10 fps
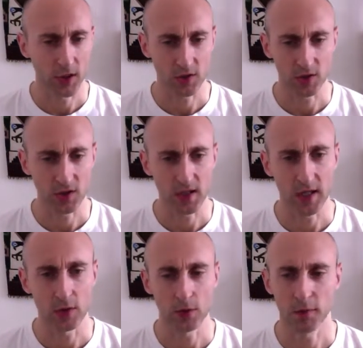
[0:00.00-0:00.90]
nuts and
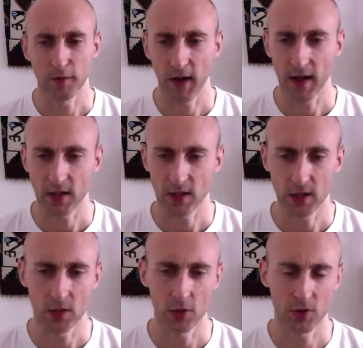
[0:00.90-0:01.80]
seeds or some flax
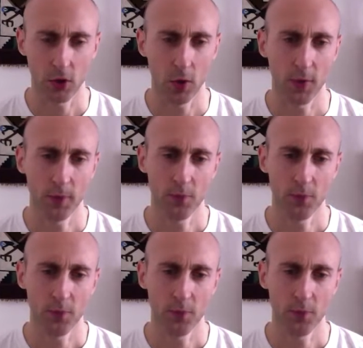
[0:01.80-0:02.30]
seeds on top.